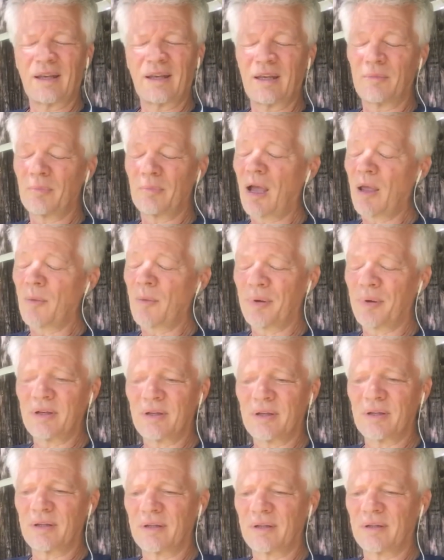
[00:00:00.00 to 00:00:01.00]
And in my
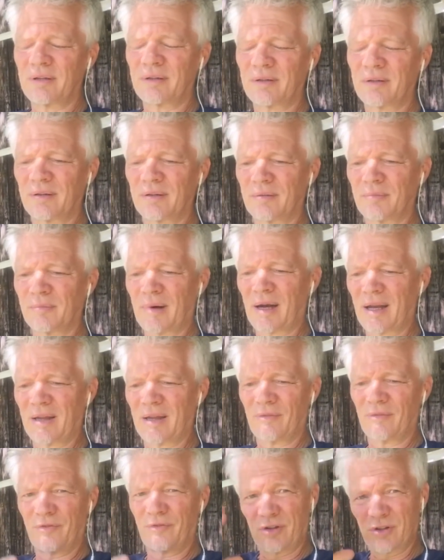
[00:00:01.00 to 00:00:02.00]
opinion,
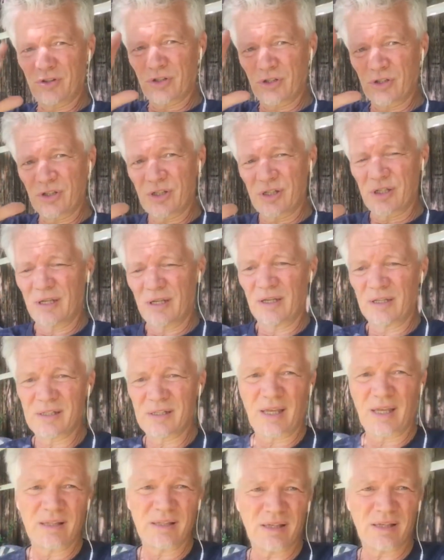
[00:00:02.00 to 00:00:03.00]
my vision,
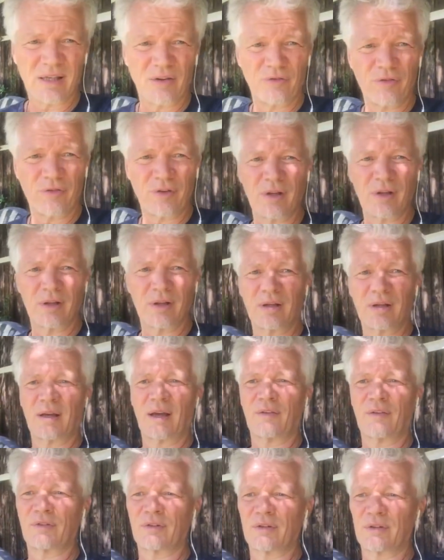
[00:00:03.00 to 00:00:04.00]
seeing, sensing,
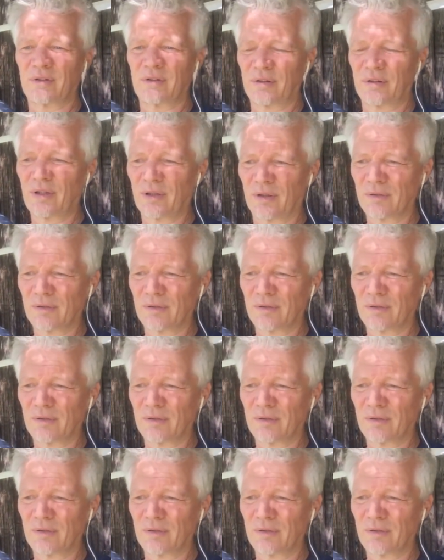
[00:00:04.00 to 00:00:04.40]
feeling after,